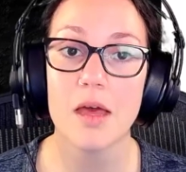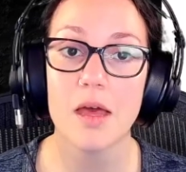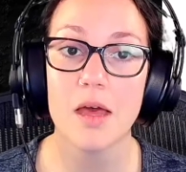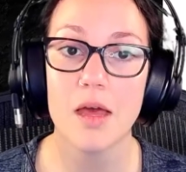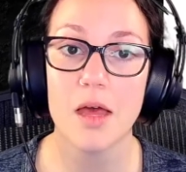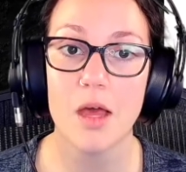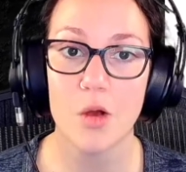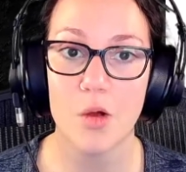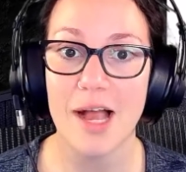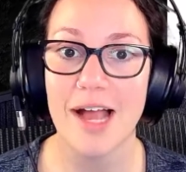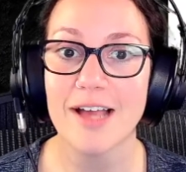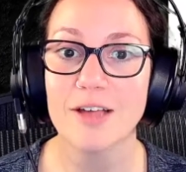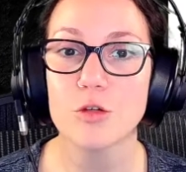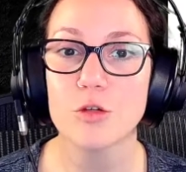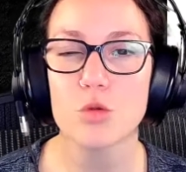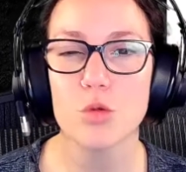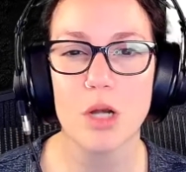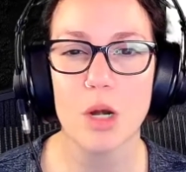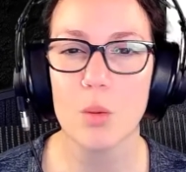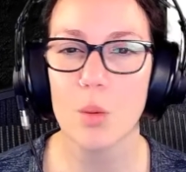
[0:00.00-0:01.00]
Okay, so
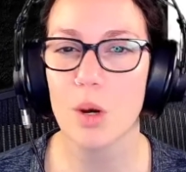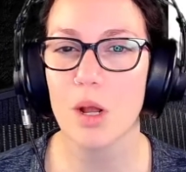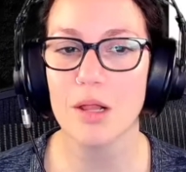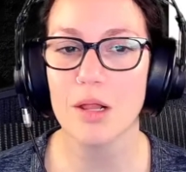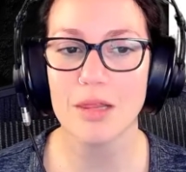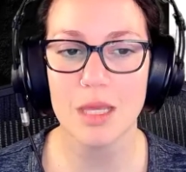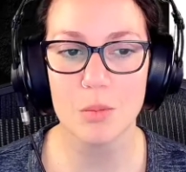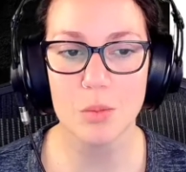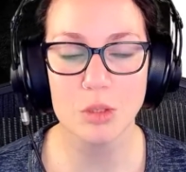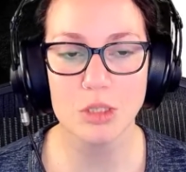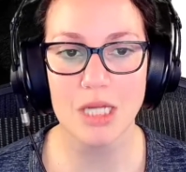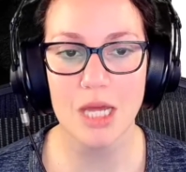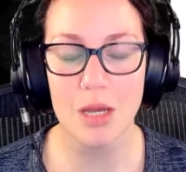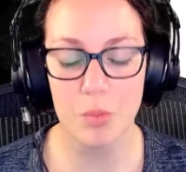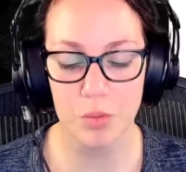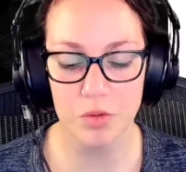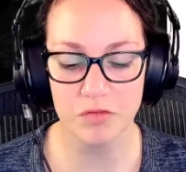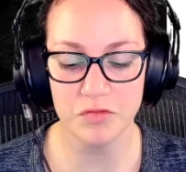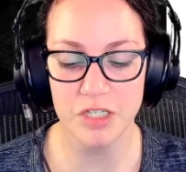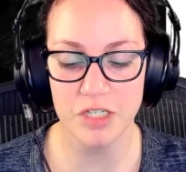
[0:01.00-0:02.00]
now we're all labeled up.
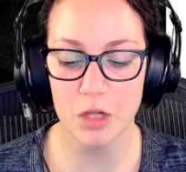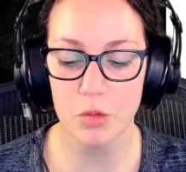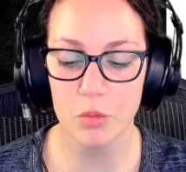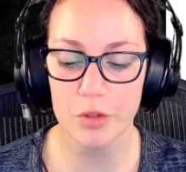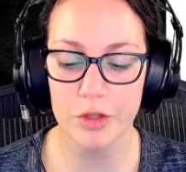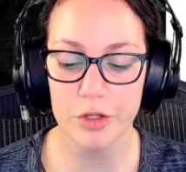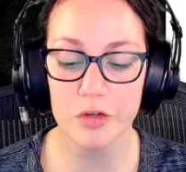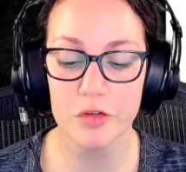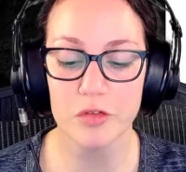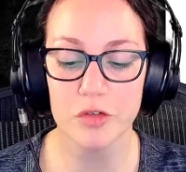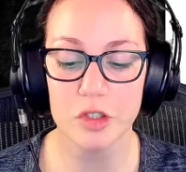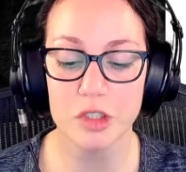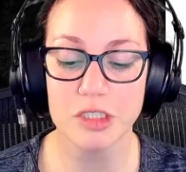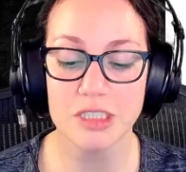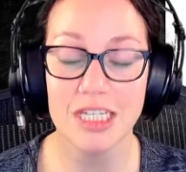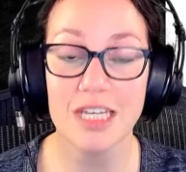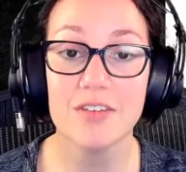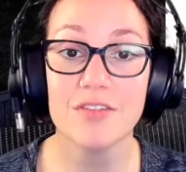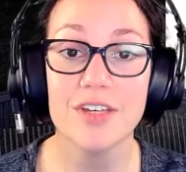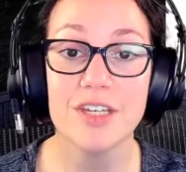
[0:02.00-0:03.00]
We've dealt with our first
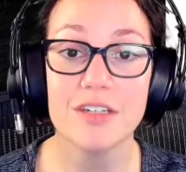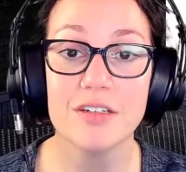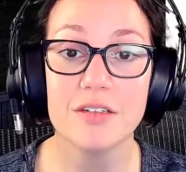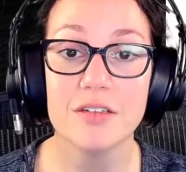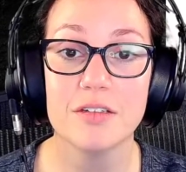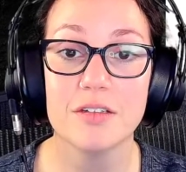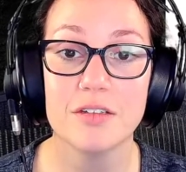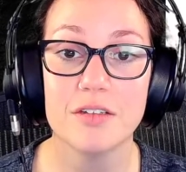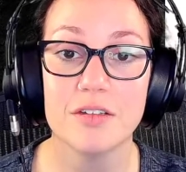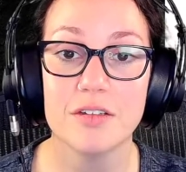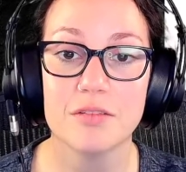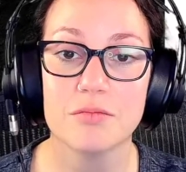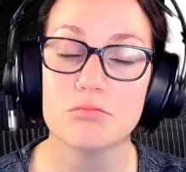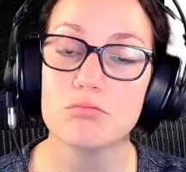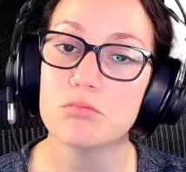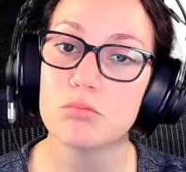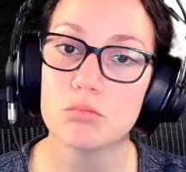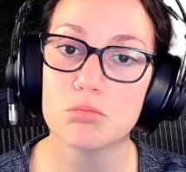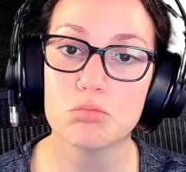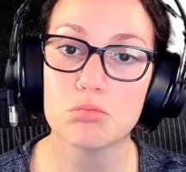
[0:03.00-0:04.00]
given.
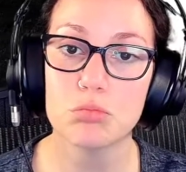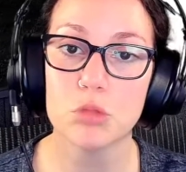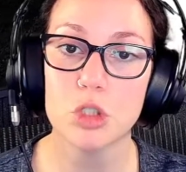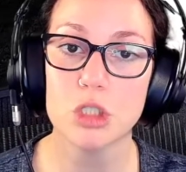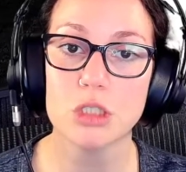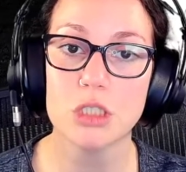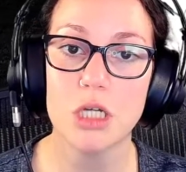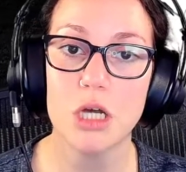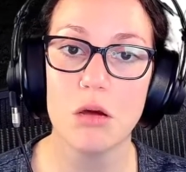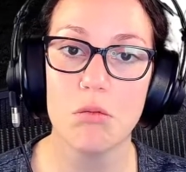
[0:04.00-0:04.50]
Good to go.